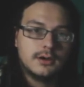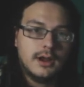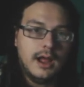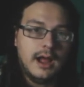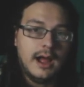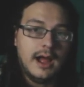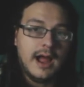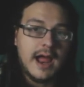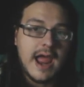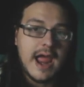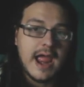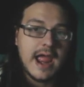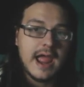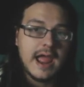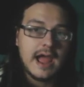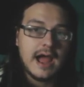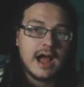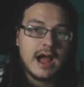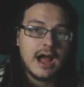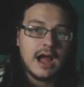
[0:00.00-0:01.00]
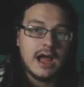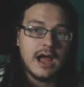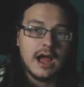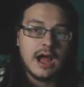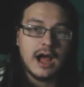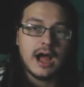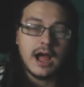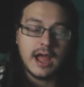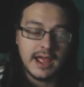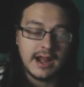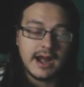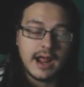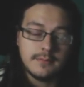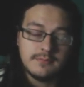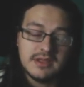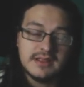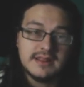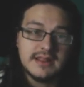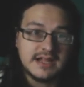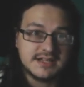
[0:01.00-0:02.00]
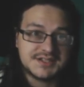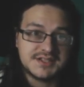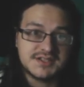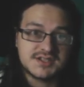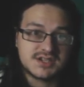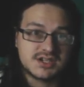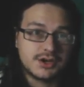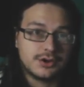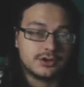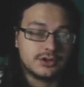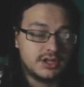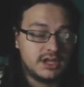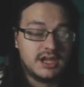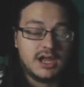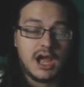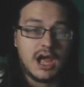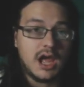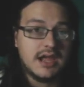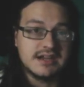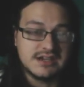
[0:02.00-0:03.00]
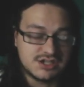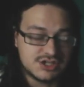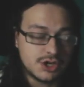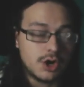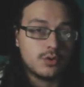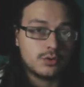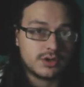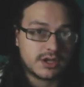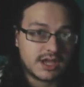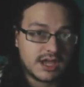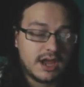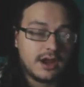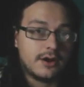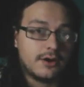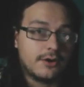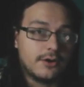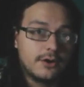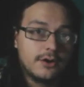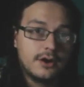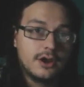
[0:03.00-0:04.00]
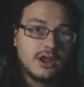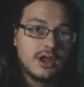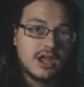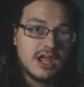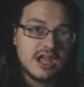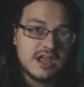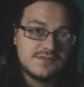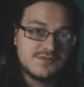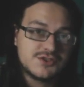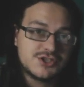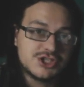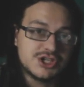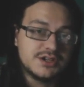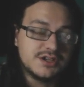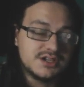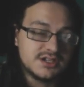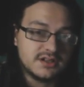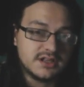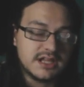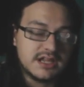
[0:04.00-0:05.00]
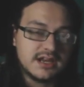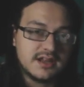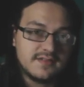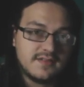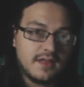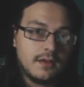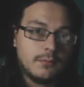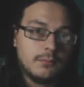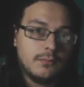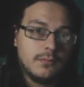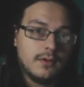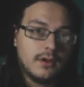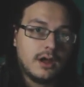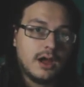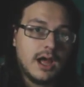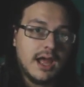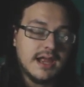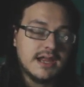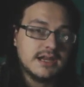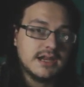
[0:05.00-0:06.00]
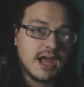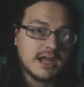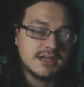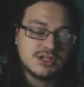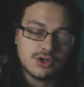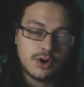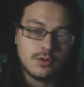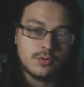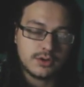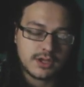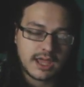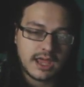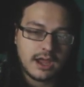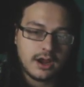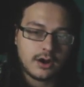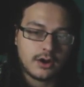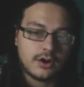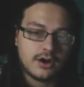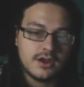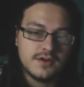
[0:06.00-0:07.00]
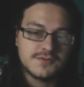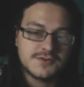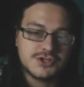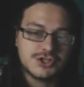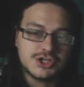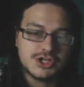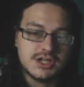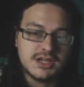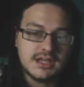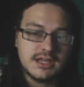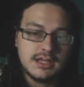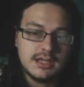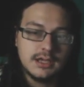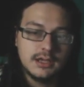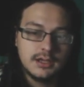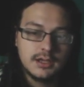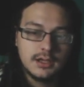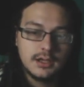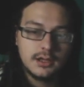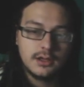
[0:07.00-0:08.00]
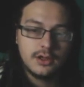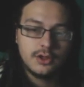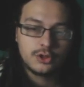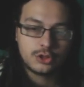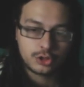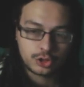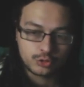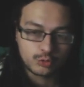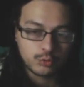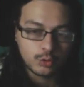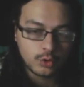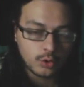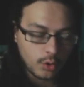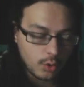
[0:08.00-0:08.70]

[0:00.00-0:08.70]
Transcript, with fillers: I, I, and I mean that sincerely. I don't care if she deleted them. I, I don't care if she threw